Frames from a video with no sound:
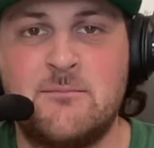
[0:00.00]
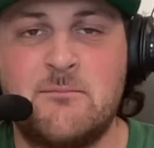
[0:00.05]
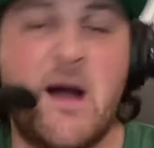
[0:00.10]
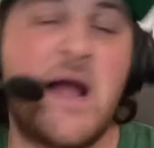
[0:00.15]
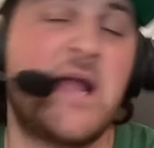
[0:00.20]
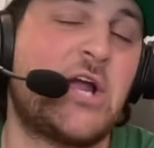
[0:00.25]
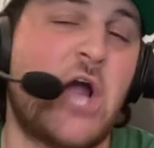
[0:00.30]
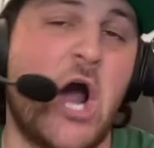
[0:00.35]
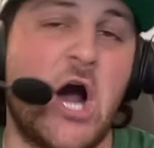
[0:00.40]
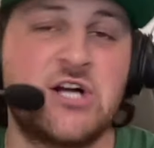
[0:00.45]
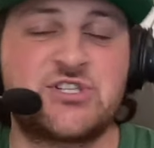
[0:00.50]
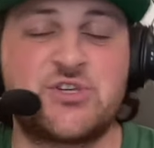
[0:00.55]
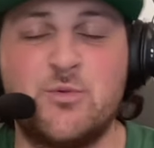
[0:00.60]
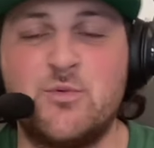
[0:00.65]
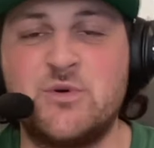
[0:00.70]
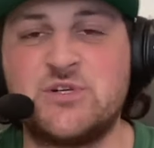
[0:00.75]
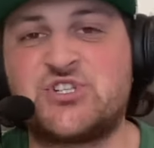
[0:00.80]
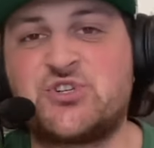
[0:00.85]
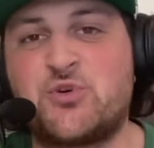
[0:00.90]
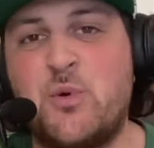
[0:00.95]
My
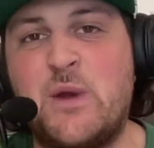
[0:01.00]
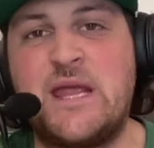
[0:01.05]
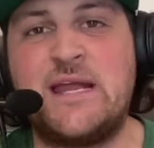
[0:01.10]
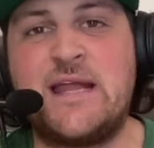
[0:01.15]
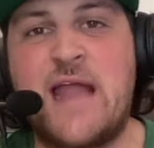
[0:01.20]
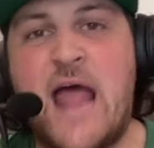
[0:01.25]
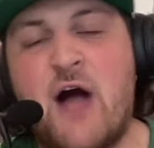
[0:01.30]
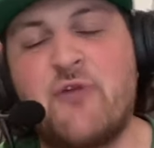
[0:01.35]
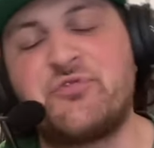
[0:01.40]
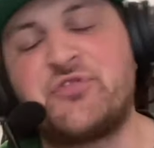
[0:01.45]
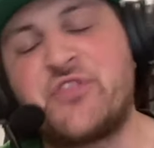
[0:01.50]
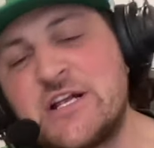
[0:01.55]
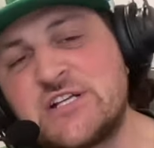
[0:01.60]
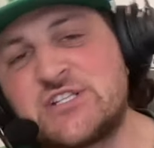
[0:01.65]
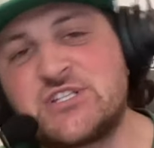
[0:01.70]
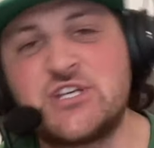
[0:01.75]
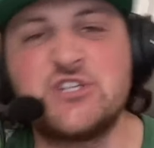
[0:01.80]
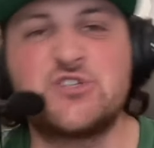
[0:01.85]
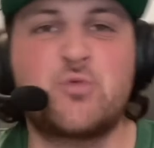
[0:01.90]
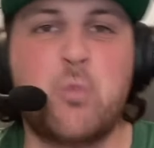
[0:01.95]
cousin was tweeting out,
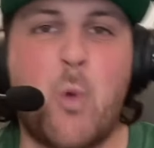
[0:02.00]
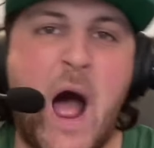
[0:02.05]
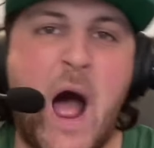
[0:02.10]
this is